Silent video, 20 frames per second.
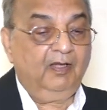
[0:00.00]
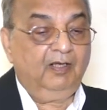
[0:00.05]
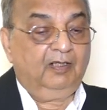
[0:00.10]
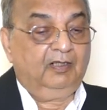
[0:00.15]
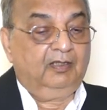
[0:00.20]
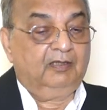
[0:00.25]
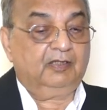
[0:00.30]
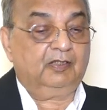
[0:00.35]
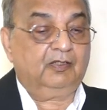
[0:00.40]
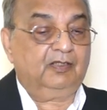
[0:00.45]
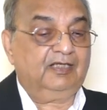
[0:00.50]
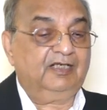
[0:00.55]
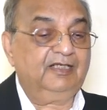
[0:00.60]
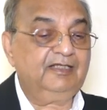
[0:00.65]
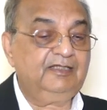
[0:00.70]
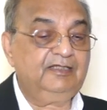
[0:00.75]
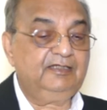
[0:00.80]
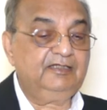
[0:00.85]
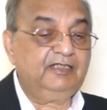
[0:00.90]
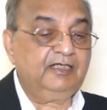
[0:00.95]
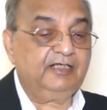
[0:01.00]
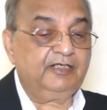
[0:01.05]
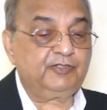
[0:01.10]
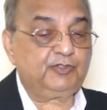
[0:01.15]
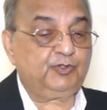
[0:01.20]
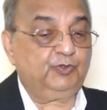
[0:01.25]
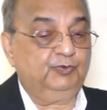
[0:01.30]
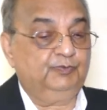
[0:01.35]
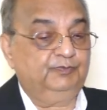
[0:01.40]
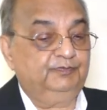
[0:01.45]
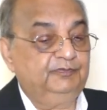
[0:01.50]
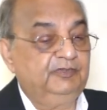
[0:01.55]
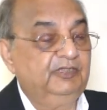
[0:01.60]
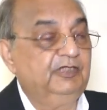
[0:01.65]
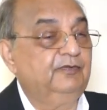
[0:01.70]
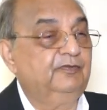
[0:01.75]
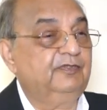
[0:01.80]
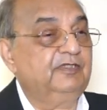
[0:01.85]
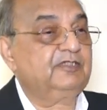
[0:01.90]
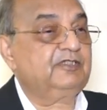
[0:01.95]
Now, IE ratio,
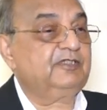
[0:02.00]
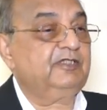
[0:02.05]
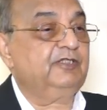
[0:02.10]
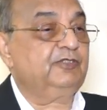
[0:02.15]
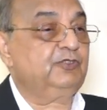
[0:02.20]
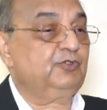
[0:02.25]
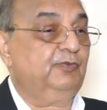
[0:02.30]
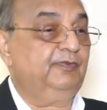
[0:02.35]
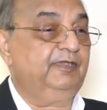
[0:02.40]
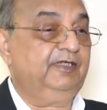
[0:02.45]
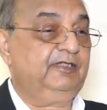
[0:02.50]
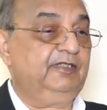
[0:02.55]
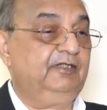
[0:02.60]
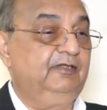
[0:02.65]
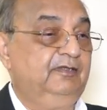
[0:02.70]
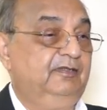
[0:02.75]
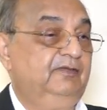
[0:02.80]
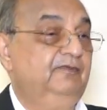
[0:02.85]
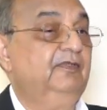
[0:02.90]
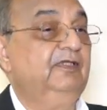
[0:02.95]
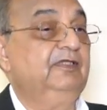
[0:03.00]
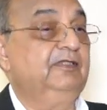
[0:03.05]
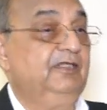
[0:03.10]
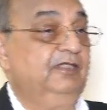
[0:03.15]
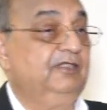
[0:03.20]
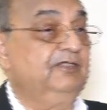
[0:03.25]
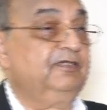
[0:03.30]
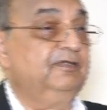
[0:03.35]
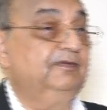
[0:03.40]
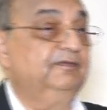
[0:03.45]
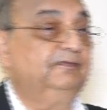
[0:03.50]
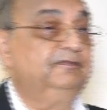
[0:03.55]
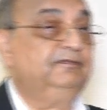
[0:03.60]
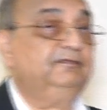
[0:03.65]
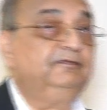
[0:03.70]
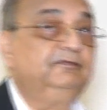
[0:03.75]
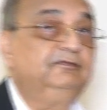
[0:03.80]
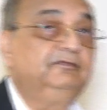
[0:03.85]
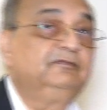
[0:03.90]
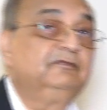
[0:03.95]
inverse ratio ventilation.
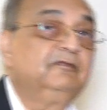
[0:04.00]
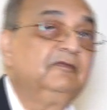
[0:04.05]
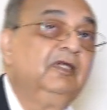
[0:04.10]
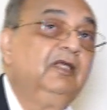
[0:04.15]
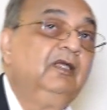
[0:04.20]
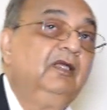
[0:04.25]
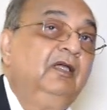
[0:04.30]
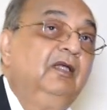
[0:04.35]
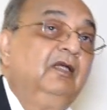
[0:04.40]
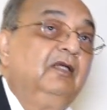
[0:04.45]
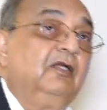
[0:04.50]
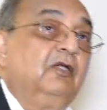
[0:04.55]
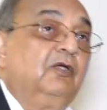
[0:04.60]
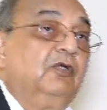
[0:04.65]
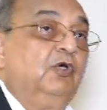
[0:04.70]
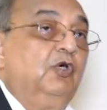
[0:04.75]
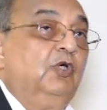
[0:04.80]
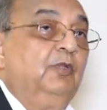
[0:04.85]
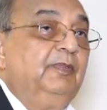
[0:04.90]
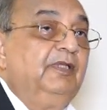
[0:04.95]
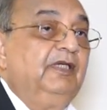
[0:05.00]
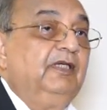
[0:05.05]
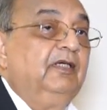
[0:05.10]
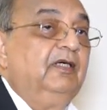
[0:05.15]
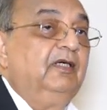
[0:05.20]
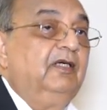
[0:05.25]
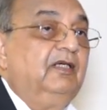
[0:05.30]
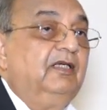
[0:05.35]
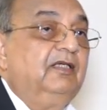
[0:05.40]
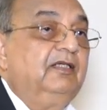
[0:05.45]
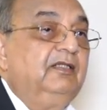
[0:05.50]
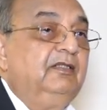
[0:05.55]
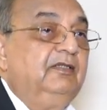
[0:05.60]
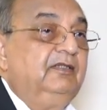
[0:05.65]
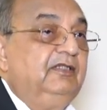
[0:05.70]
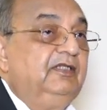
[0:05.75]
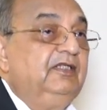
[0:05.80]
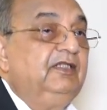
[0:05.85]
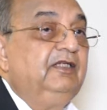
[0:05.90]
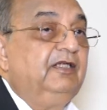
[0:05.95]
Now, normally
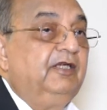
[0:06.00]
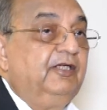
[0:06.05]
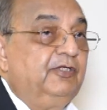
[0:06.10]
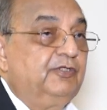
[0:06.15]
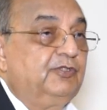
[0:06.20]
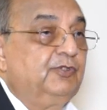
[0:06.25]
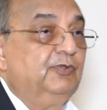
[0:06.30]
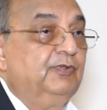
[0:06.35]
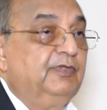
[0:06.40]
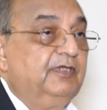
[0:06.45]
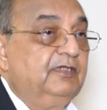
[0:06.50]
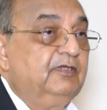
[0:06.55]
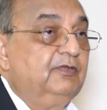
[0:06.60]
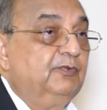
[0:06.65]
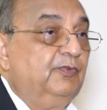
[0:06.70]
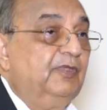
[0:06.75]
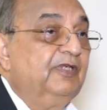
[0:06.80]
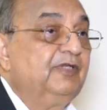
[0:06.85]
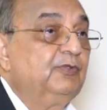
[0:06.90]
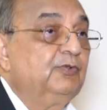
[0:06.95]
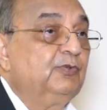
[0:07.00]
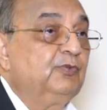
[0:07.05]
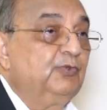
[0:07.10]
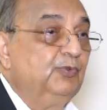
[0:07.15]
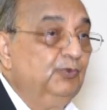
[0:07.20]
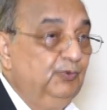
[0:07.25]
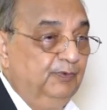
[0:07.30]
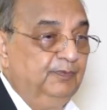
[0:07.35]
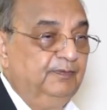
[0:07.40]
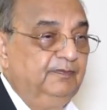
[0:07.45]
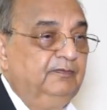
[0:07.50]
IE ratio is 1 to 2.